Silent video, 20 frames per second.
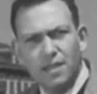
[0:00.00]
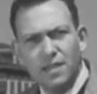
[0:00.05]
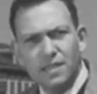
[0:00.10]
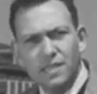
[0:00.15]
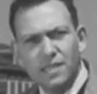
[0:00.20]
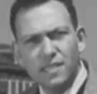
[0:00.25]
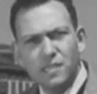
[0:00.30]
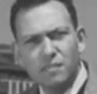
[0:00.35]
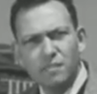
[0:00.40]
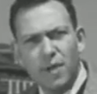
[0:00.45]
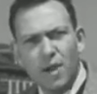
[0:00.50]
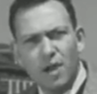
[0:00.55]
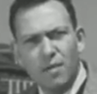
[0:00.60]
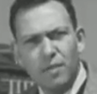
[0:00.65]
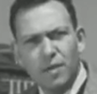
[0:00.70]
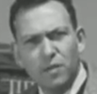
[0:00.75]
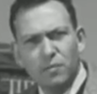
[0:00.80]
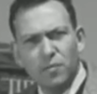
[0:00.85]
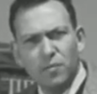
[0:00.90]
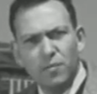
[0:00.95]
this
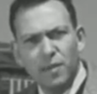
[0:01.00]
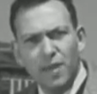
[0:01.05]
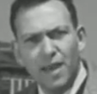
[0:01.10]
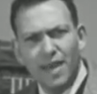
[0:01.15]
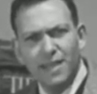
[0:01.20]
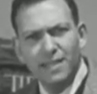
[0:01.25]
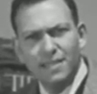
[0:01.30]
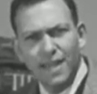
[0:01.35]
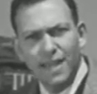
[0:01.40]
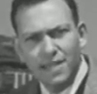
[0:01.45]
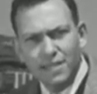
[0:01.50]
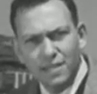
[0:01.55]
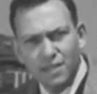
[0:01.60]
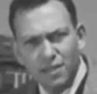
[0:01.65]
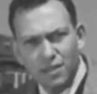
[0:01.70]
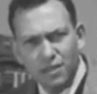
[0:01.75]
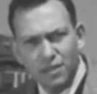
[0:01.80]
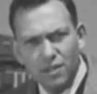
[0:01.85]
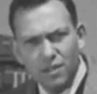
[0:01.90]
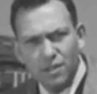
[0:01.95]
experiment will be
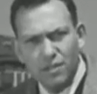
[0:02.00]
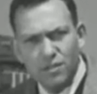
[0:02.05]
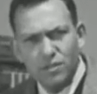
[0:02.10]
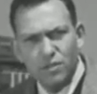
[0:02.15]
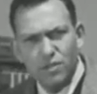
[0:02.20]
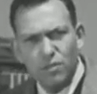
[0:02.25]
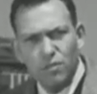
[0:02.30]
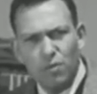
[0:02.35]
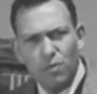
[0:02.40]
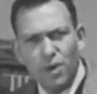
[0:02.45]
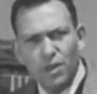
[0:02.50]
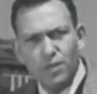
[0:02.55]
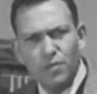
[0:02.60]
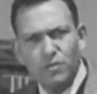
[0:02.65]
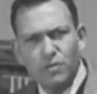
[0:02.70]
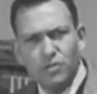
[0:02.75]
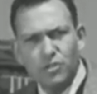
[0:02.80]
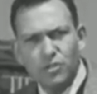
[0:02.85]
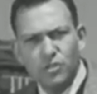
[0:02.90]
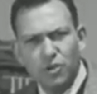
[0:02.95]
identical to the one
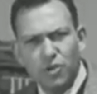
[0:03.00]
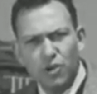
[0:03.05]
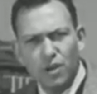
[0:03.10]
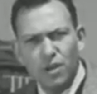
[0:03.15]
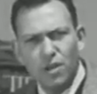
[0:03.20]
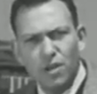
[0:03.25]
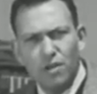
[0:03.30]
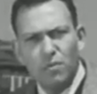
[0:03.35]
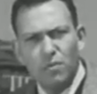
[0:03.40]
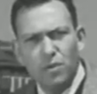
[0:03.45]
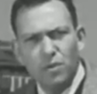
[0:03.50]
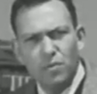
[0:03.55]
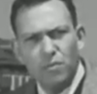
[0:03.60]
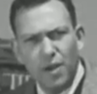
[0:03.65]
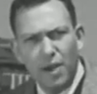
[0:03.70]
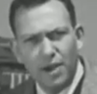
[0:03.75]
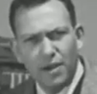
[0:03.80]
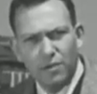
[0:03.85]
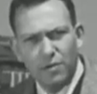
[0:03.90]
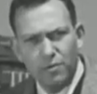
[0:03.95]
you saw with
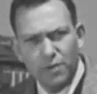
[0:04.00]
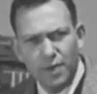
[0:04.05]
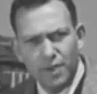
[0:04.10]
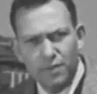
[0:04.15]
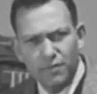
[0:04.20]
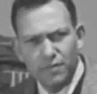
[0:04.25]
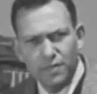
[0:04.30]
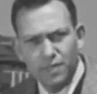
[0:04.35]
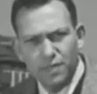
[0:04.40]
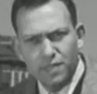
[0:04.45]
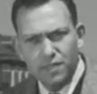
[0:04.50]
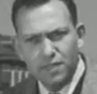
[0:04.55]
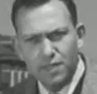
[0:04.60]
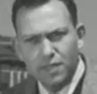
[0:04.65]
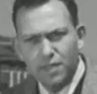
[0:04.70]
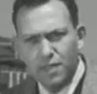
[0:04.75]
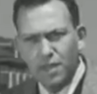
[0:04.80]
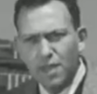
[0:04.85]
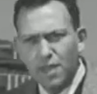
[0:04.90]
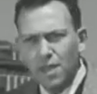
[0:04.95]
microwaves.
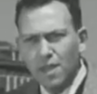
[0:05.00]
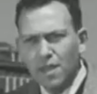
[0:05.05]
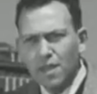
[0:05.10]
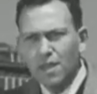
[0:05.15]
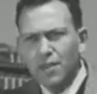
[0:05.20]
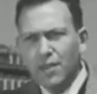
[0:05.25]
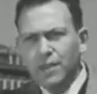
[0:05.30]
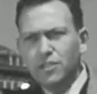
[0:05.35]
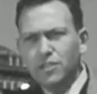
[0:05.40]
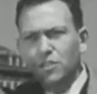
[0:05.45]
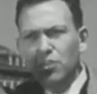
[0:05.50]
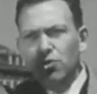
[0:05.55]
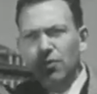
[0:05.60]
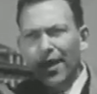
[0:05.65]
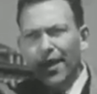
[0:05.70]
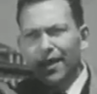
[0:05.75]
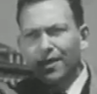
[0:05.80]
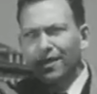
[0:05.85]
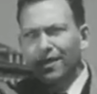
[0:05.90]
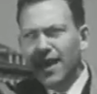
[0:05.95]
There are
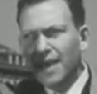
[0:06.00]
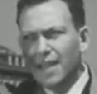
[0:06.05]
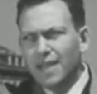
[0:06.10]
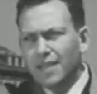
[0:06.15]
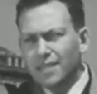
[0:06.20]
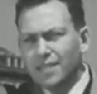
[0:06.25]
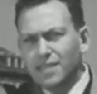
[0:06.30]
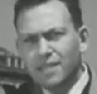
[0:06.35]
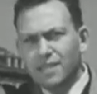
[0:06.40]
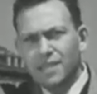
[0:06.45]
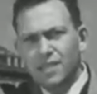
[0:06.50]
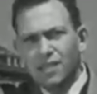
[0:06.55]
two antennas